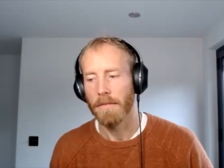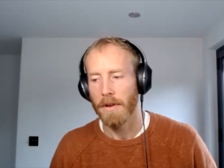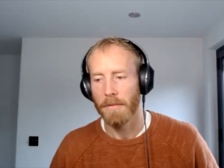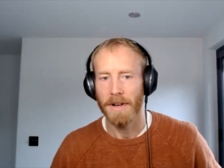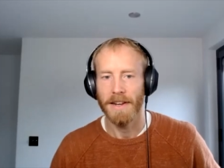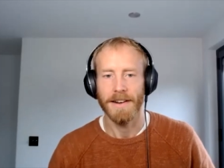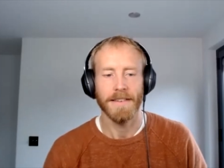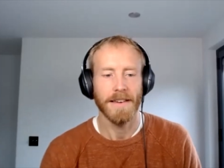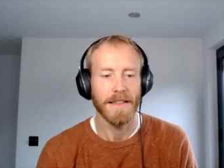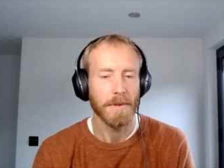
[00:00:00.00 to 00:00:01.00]
completely
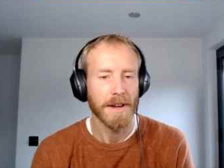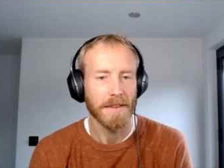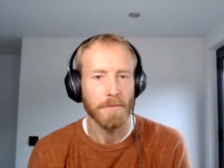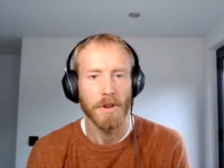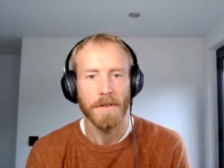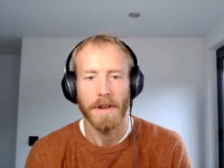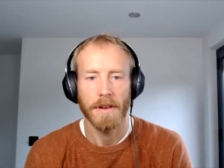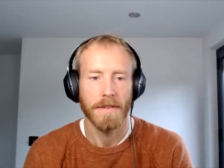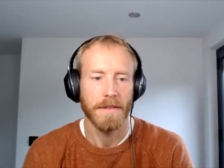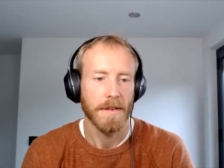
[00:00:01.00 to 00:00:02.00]
see that when it's moving
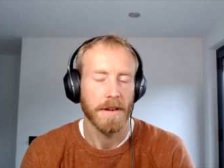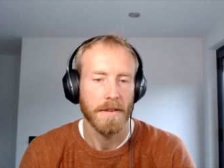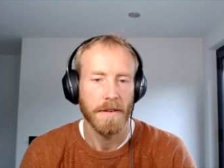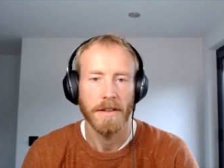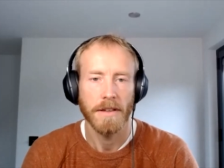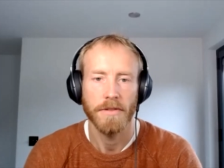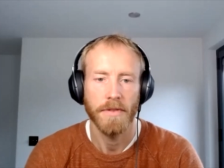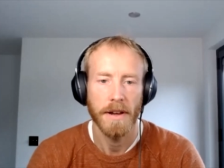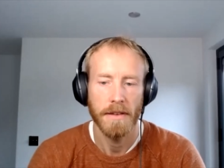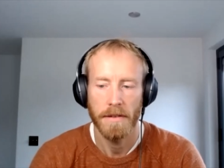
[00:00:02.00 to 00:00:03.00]
at you know, such a
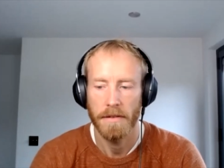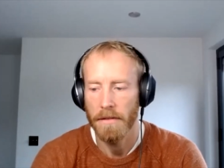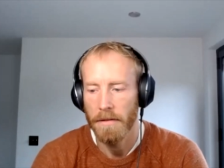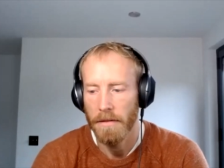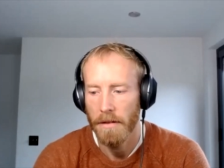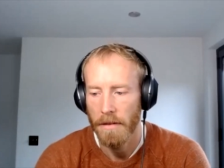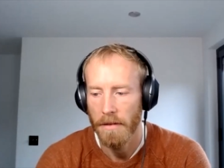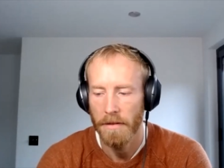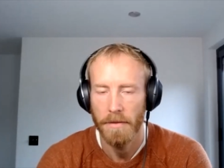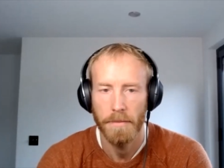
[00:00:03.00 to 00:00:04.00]
rate, and as,
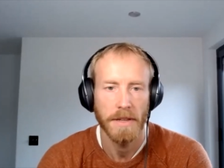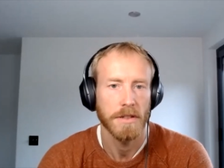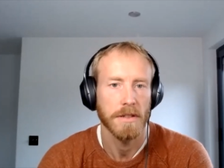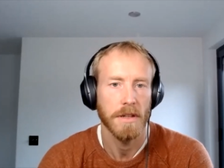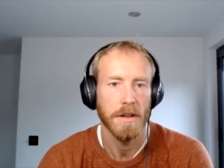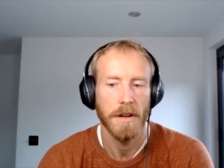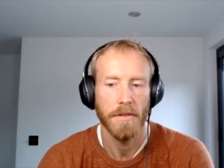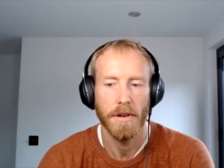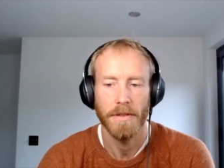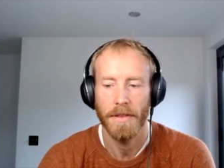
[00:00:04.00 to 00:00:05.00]
as, you mentioned
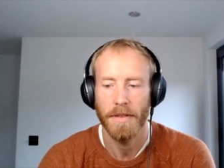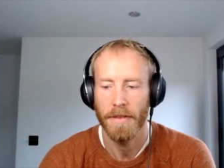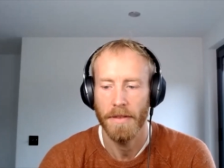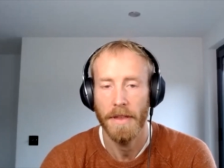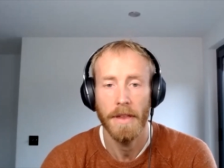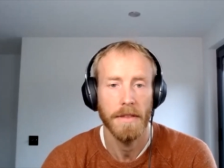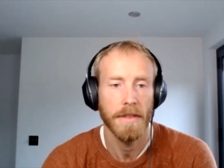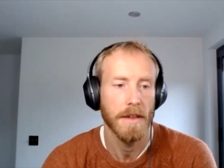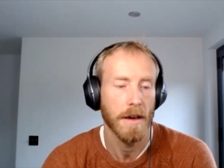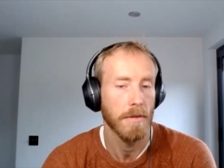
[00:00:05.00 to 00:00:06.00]
earlier on, the, the
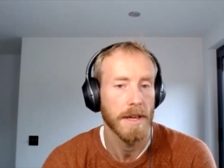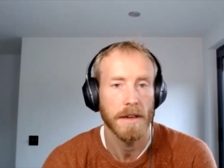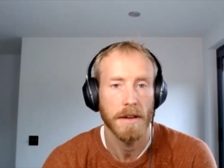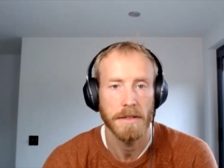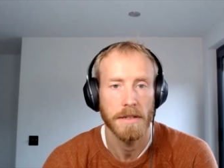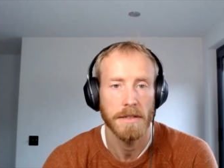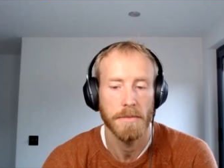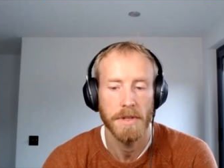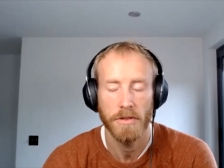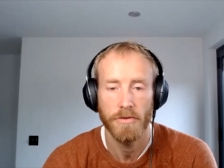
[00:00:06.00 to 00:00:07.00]
the whole
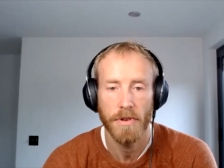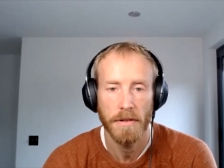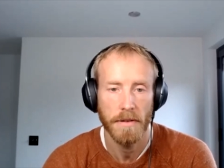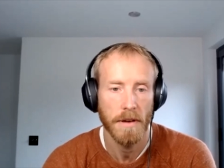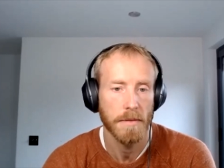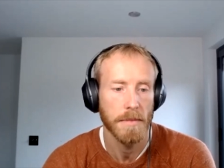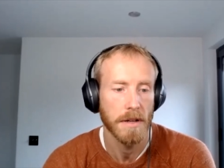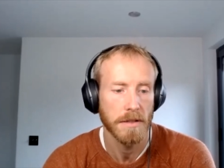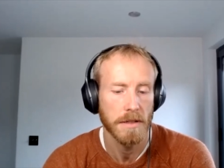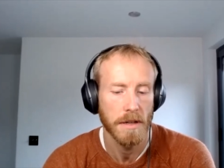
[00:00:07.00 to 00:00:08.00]
ecosystem has grown so
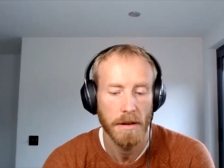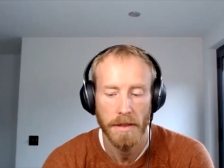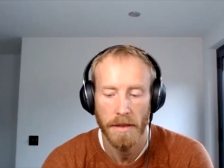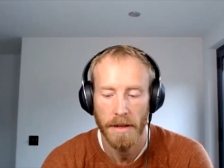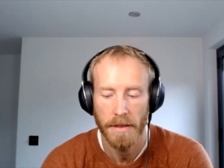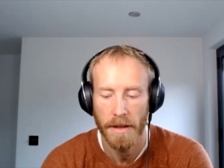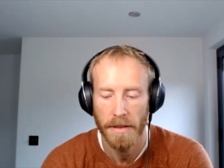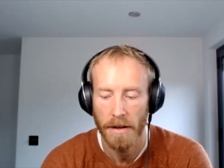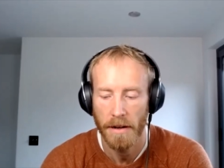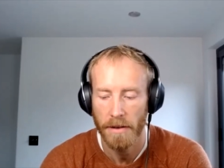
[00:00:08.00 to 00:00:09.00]
much uh, in, the, in the in
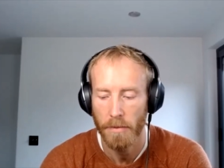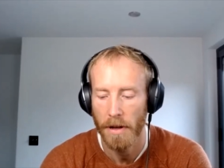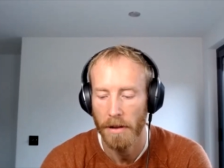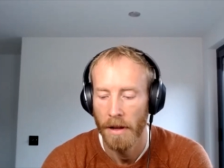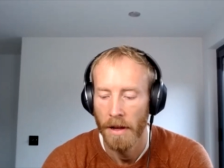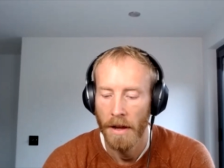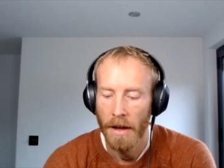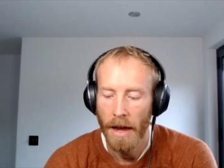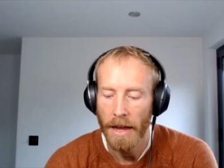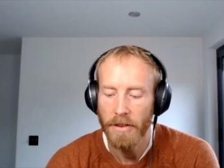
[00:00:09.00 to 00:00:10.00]
the last while.
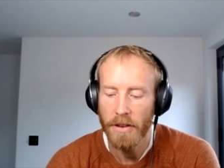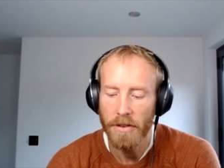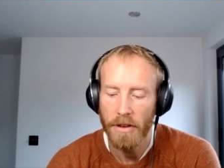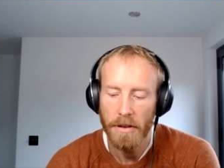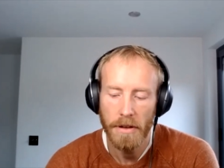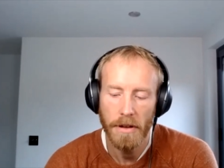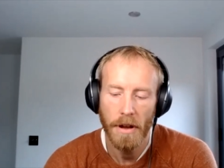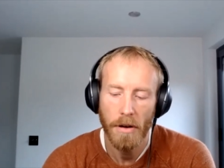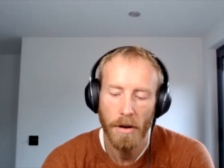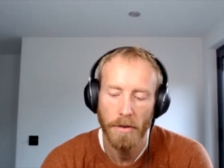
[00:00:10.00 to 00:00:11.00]
And do do you,
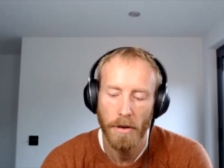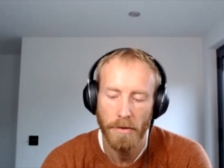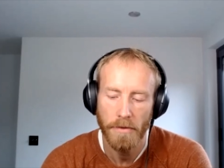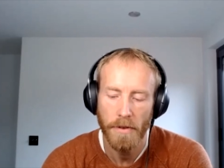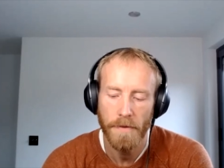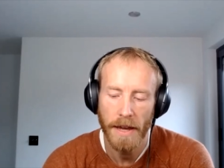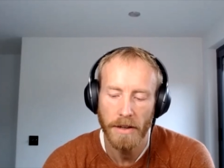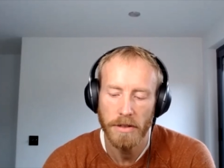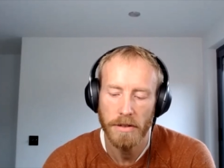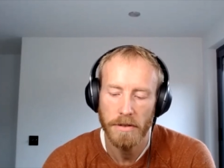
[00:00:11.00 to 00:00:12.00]
yeah, on on
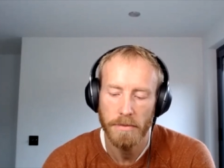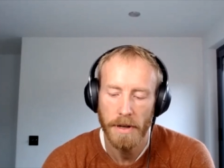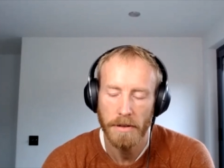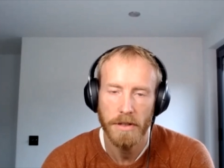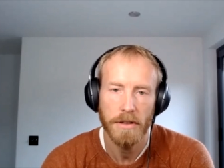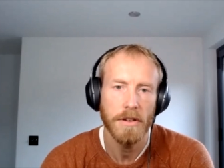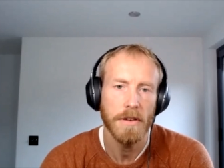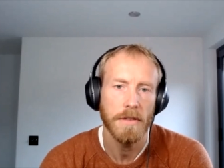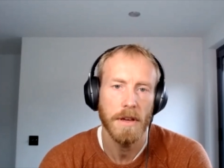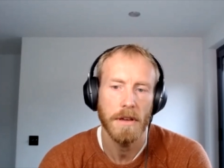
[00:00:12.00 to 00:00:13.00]
reflection as well? Do do
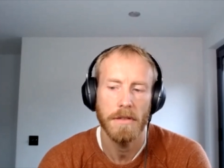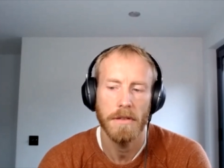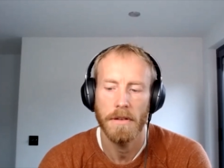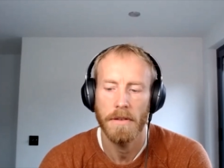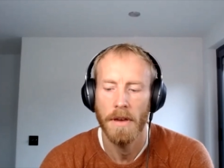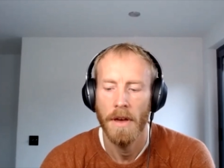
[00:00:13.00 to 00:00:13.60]
you think that